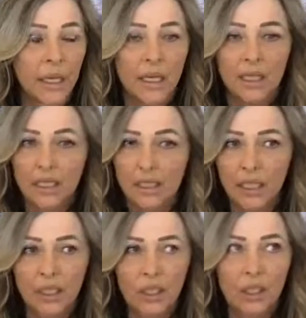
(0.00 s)

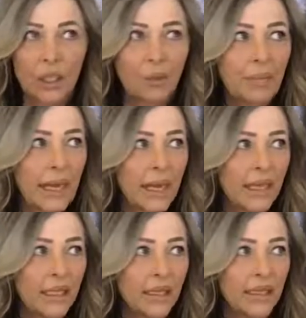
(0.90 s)
decisions are
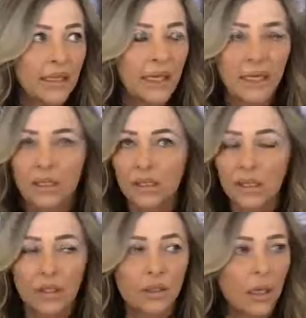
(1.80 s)
made, things are